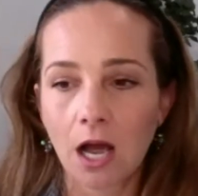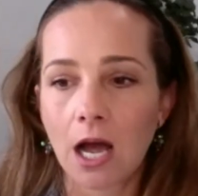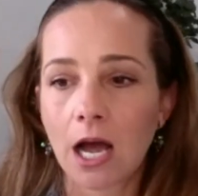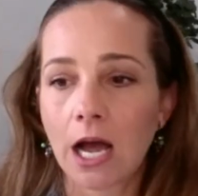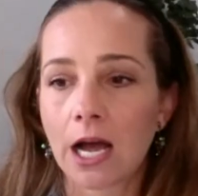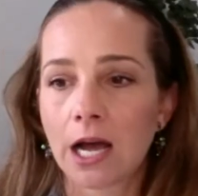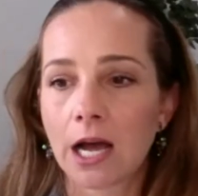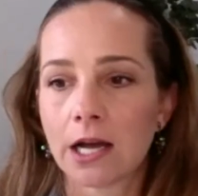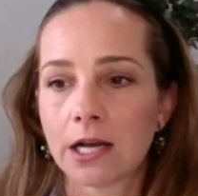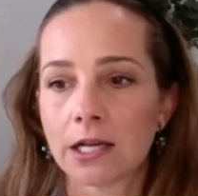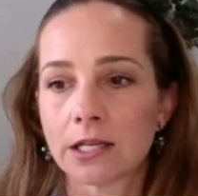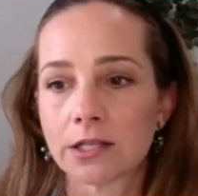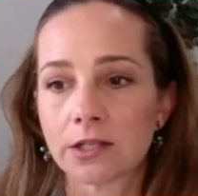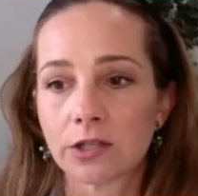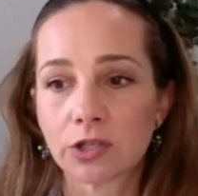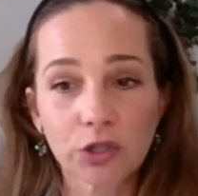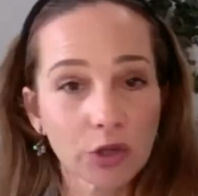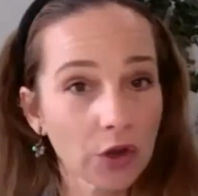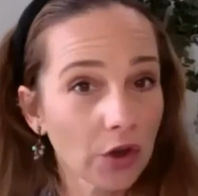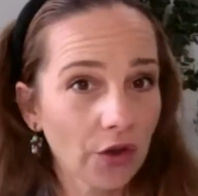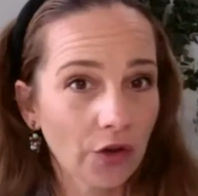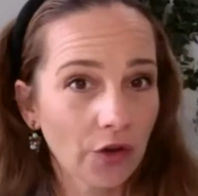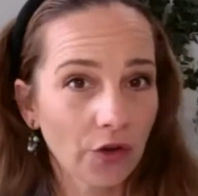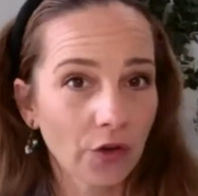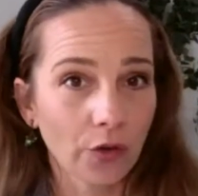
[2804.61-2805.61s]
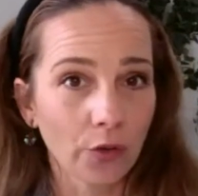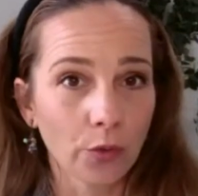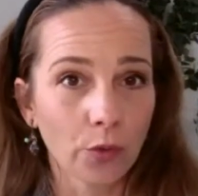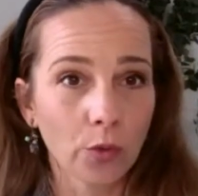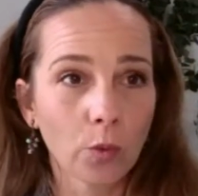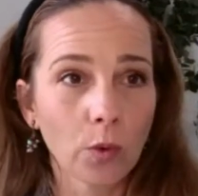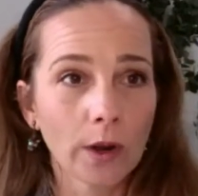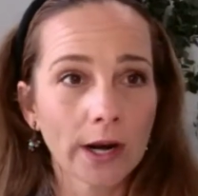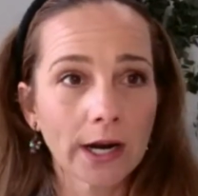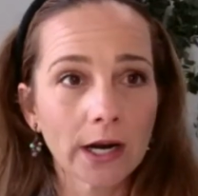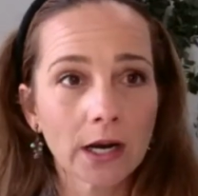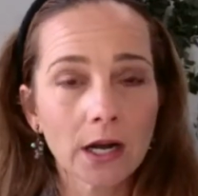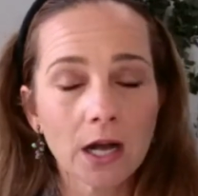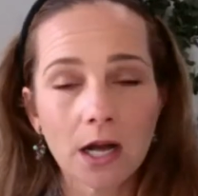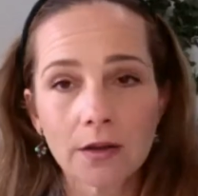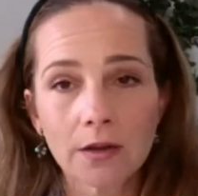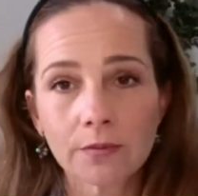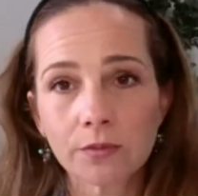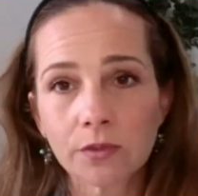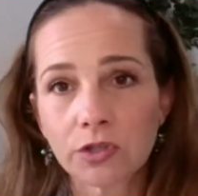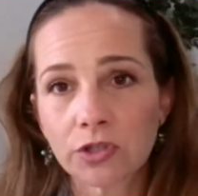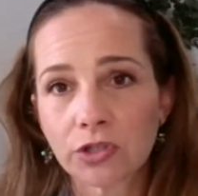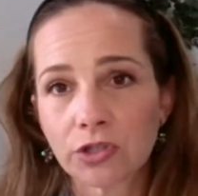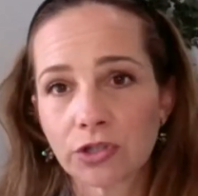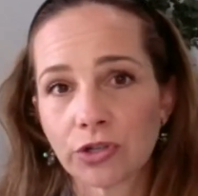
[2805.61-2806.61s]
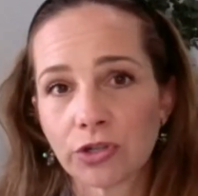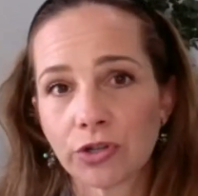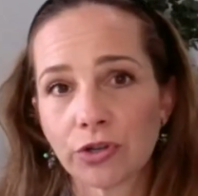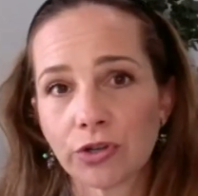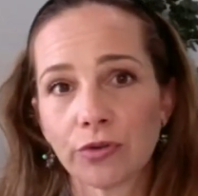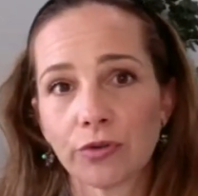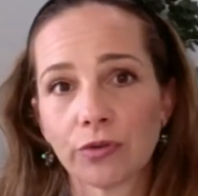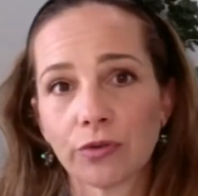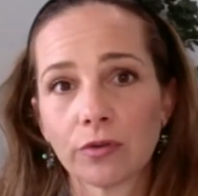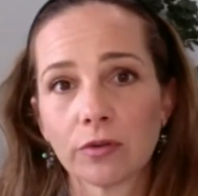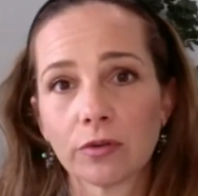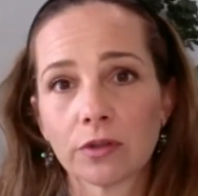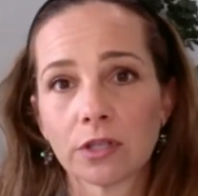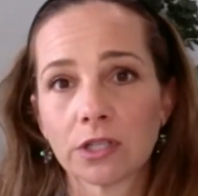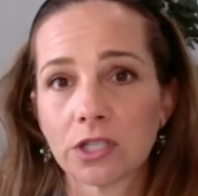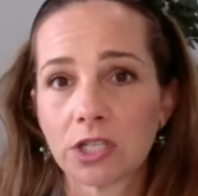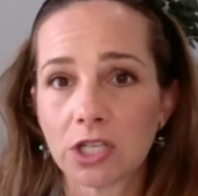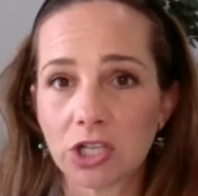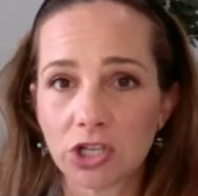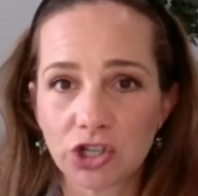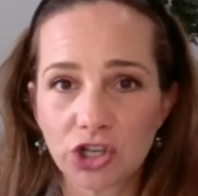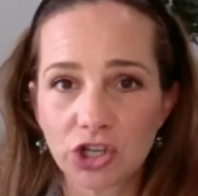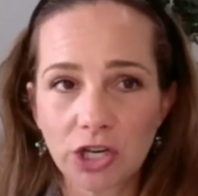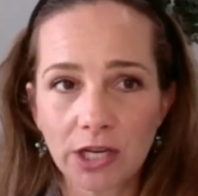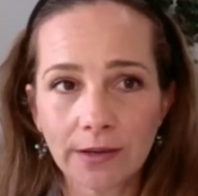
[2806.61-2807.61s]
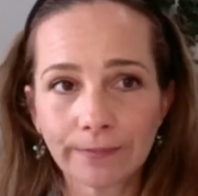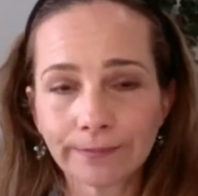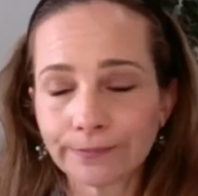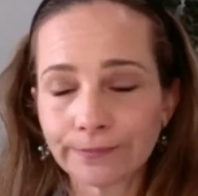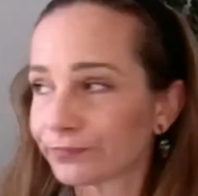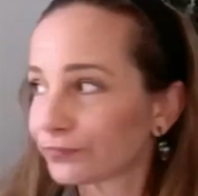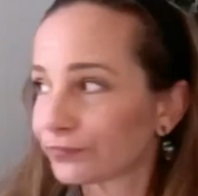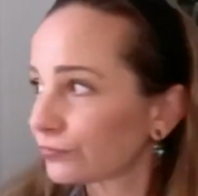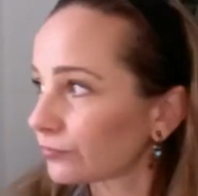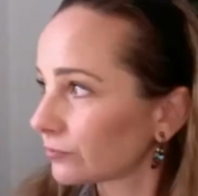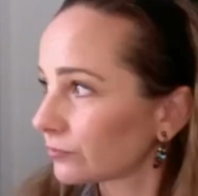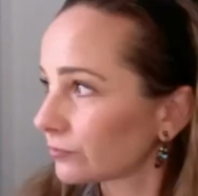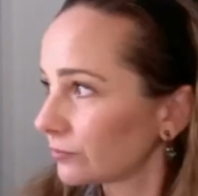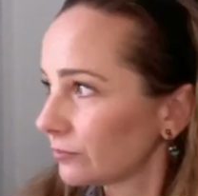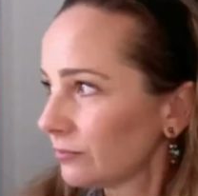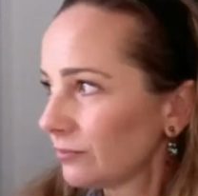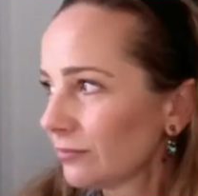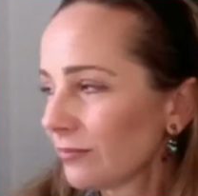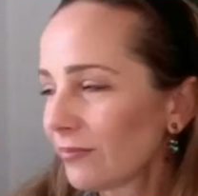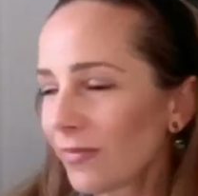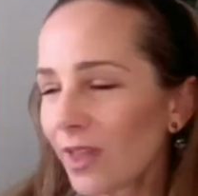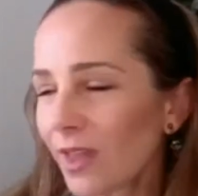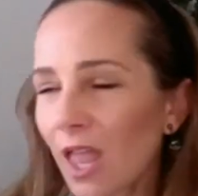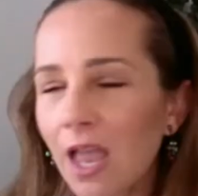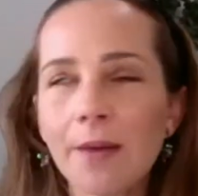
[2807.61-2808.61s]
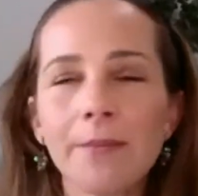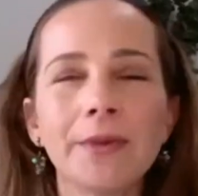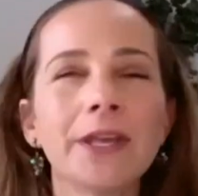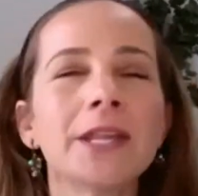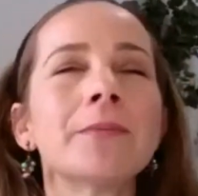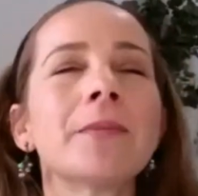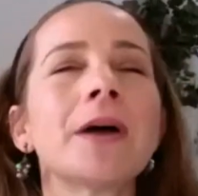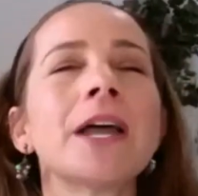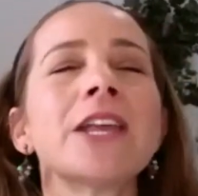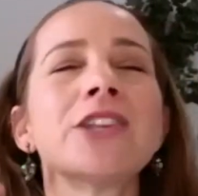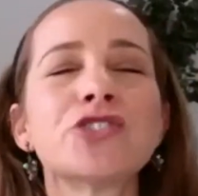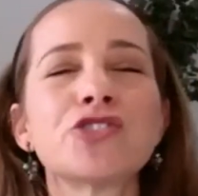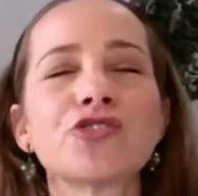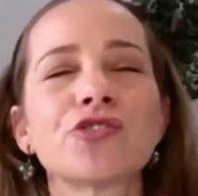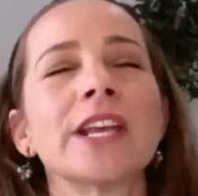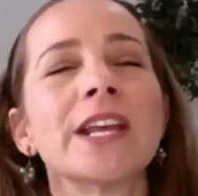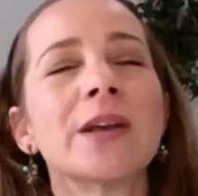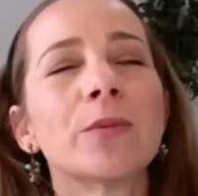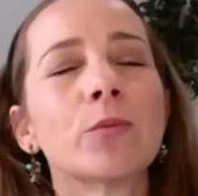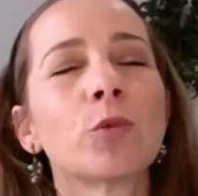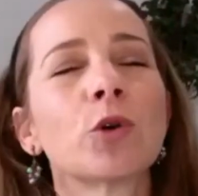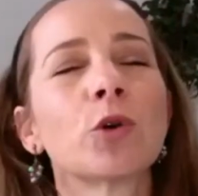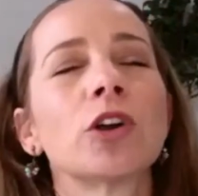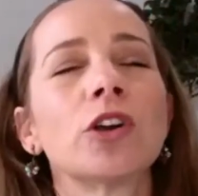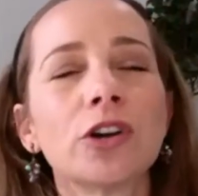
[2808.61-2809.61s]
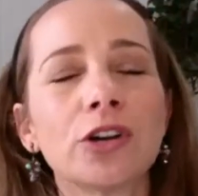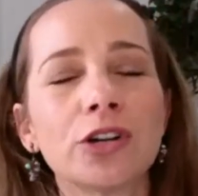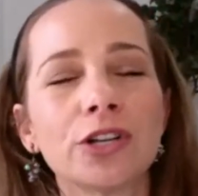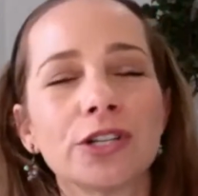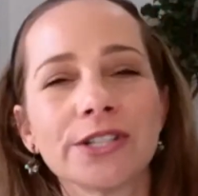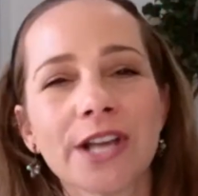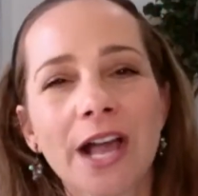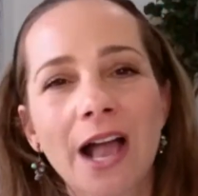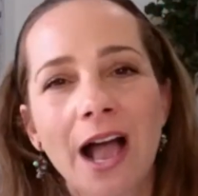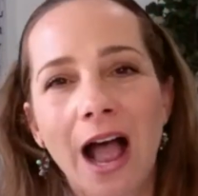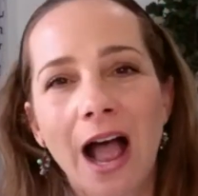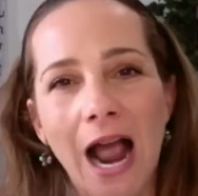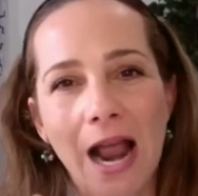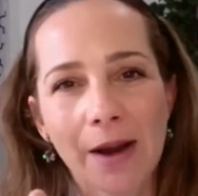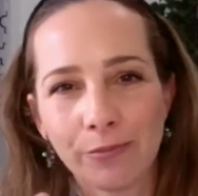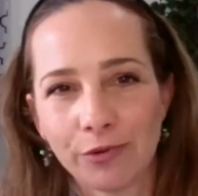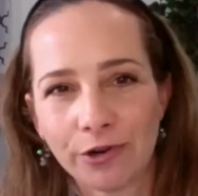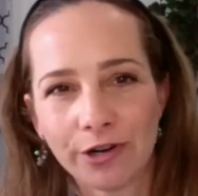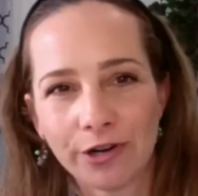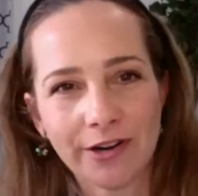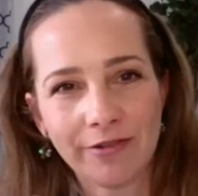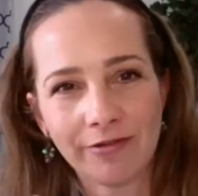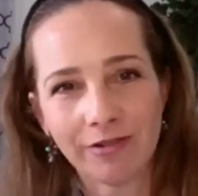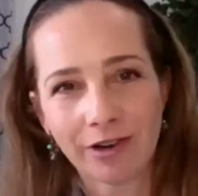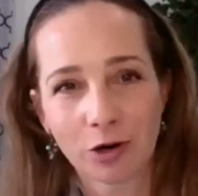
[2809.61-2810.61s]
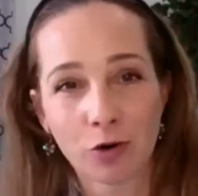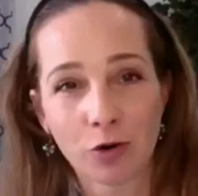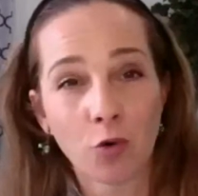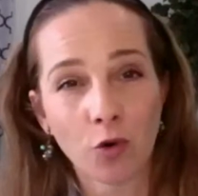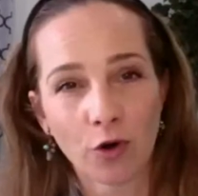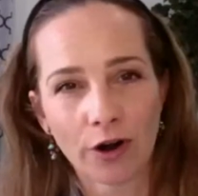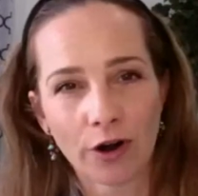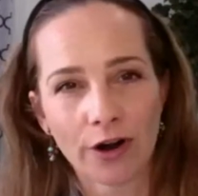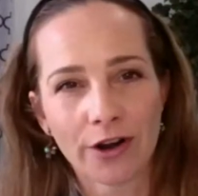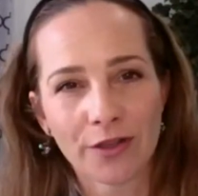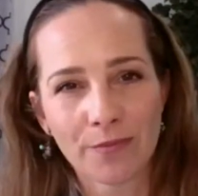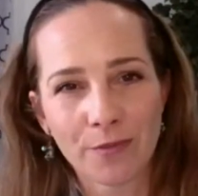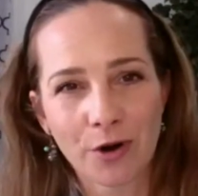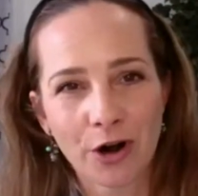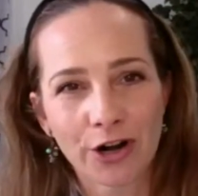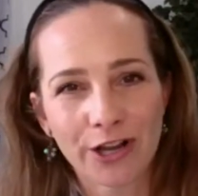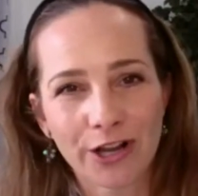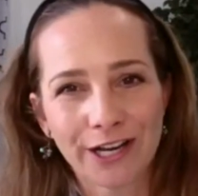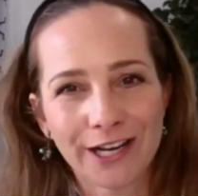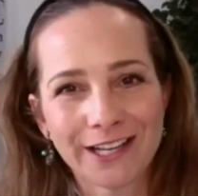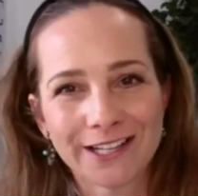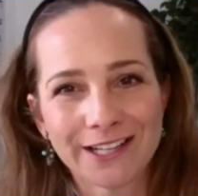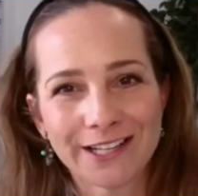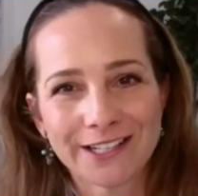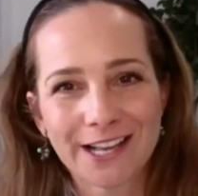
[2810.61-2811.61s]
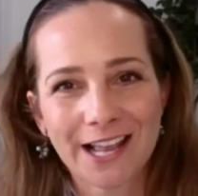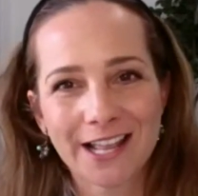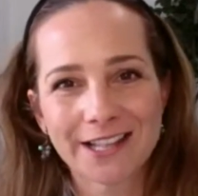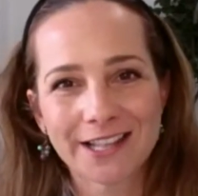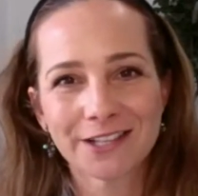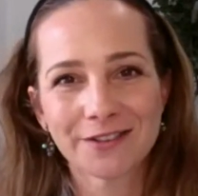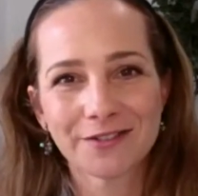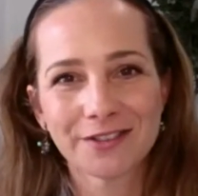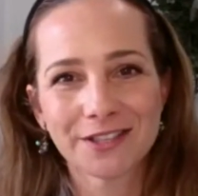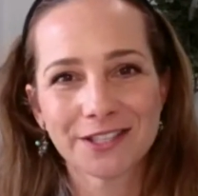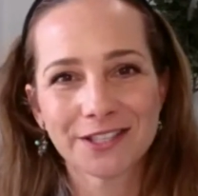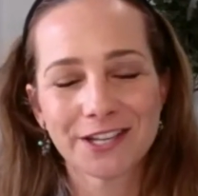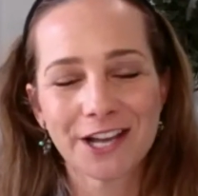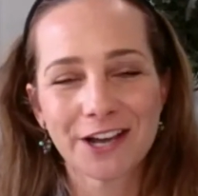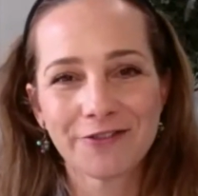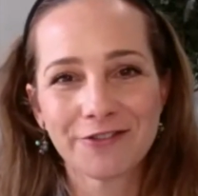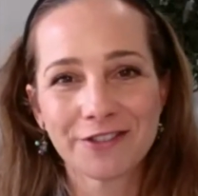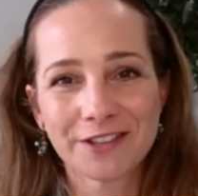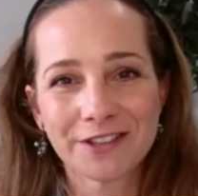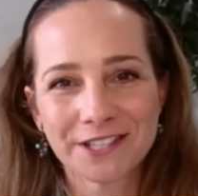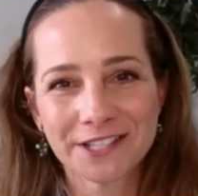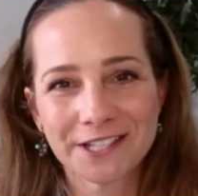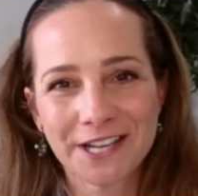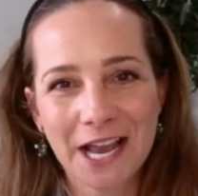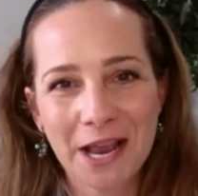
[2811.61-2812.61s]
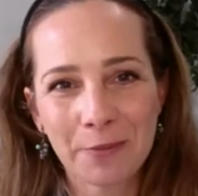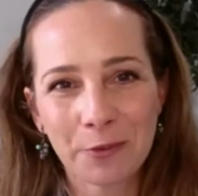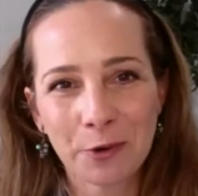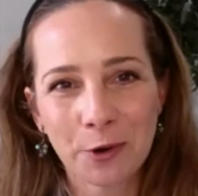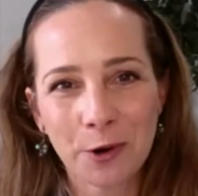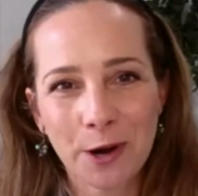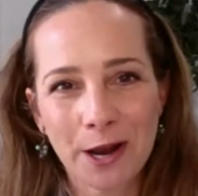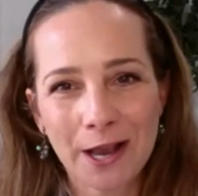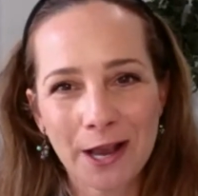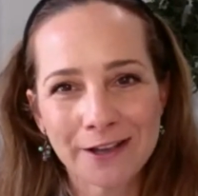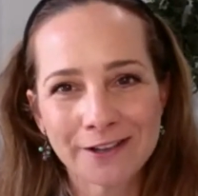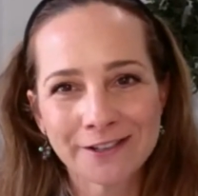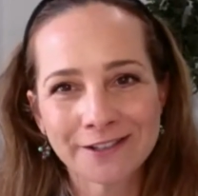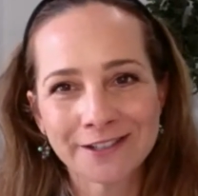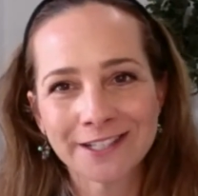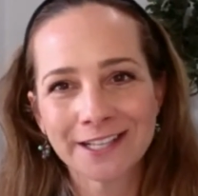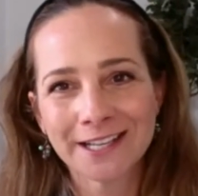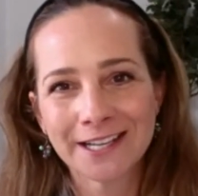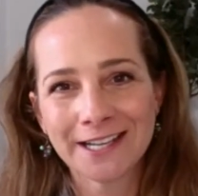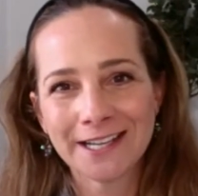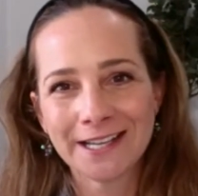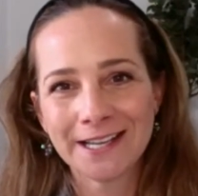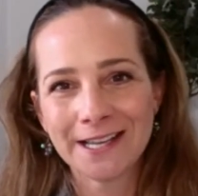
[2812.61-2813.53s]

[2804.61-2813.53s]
Uh, so when it comes to the teaching, I mean, in my dream world, I pre record the marketing intensive stuff this time around.